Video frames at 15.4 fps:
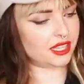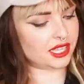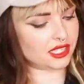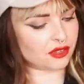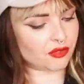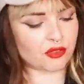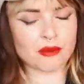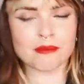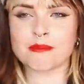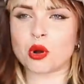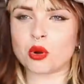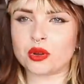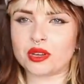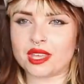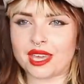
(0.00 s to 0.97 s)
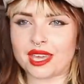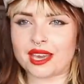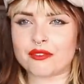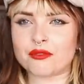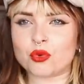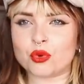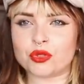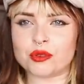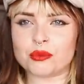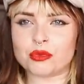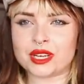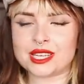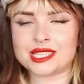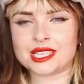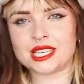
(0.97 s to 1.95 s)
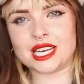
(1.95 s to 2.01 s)
These are from Monkey. I've worn them
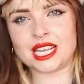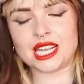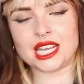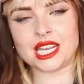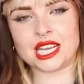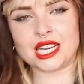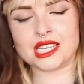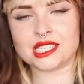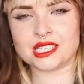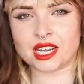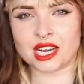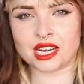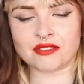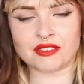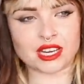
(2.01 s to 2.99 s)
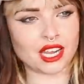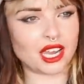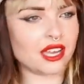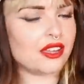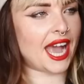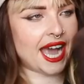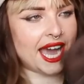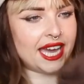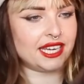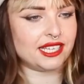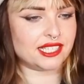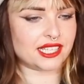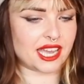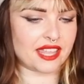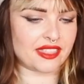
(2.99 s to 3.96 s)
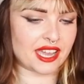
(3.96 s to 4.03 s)
recently in a styling video and
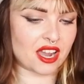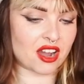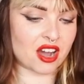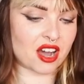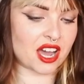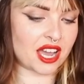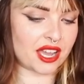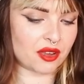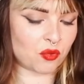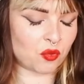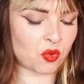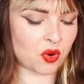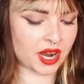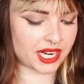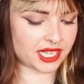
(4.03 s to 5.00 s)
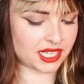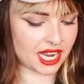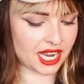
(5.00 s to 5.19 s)
they are a wide